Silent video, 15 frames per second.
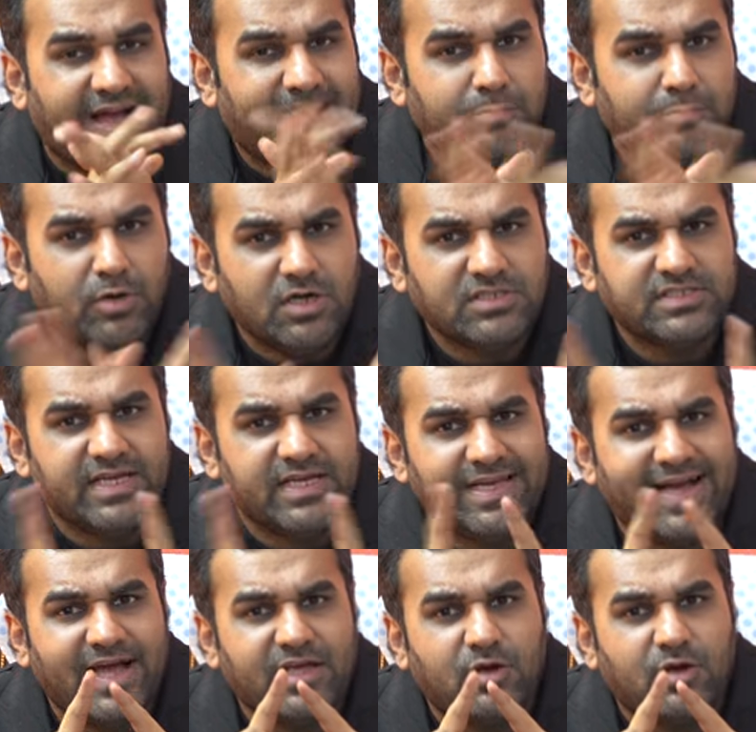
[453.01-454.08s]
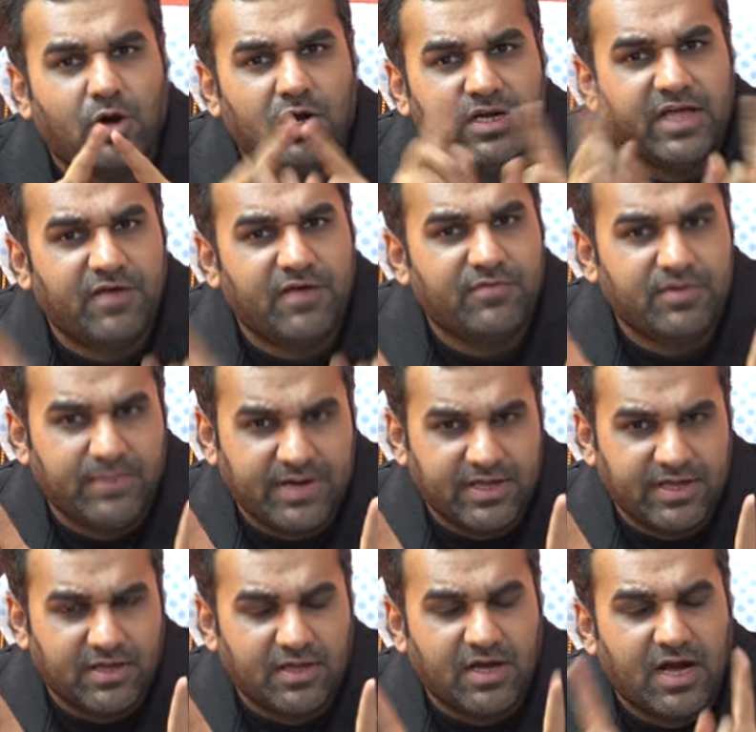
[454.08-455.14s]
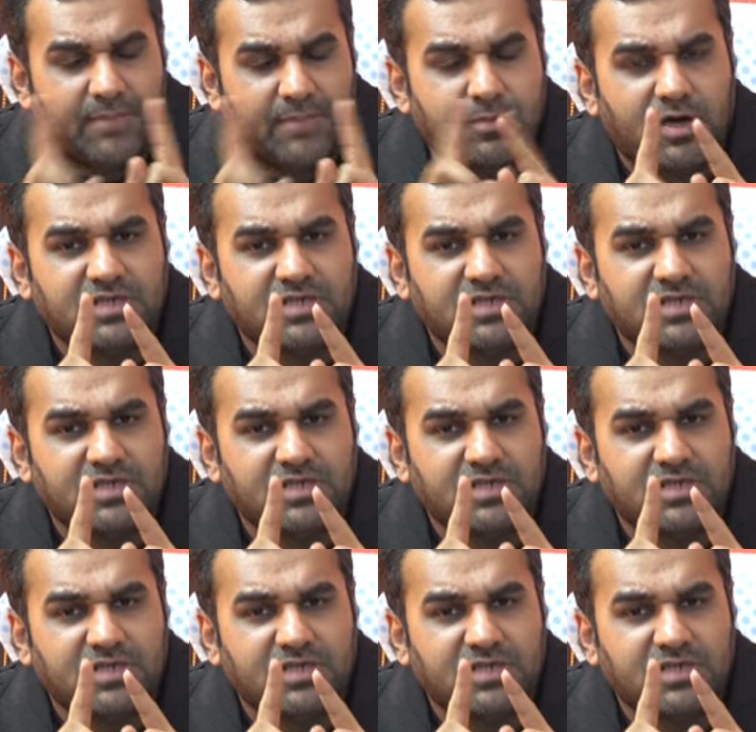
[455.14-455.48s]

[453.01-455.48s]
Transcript: I'm not saying I called everybody. I'm not